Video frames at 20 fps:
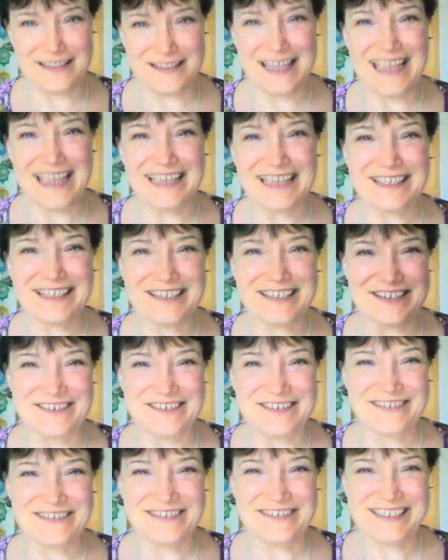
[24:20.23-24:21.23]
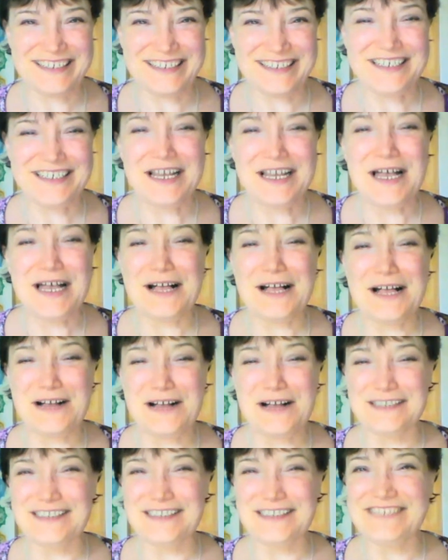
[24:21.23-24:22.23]
Thank you.
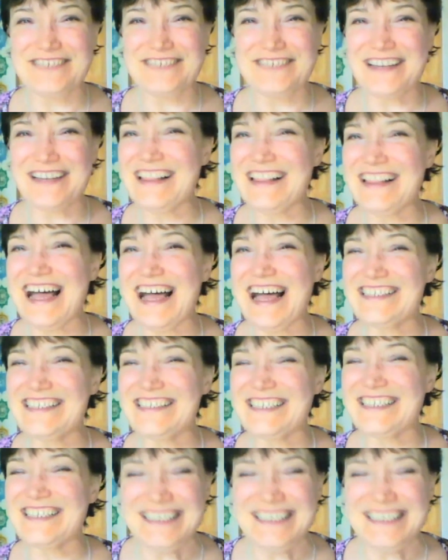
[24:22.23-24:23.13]
I'll see you in class.